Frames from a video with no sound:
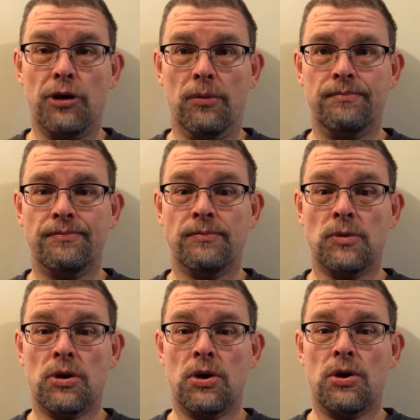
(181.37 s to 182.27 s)
So,
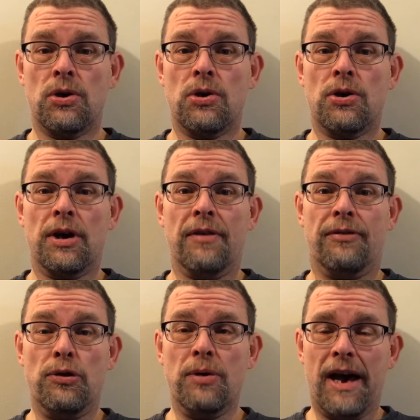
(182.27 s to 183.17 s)

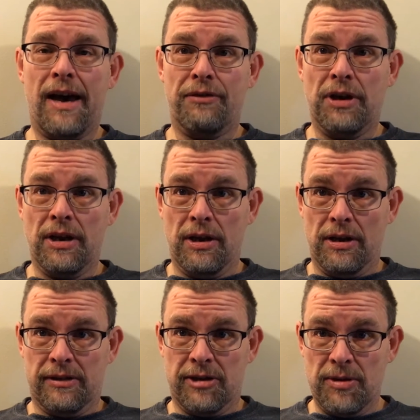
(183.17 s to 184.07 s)
if you have
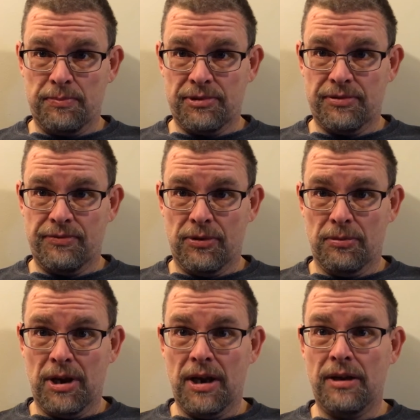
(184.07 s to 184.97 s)
any tips
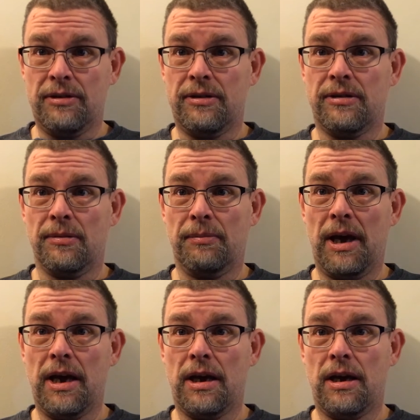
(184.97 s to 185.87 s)
for me to
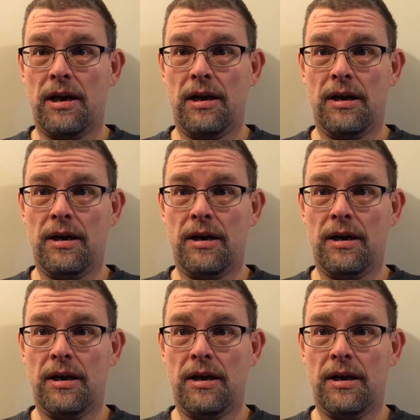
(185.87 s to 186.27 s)
make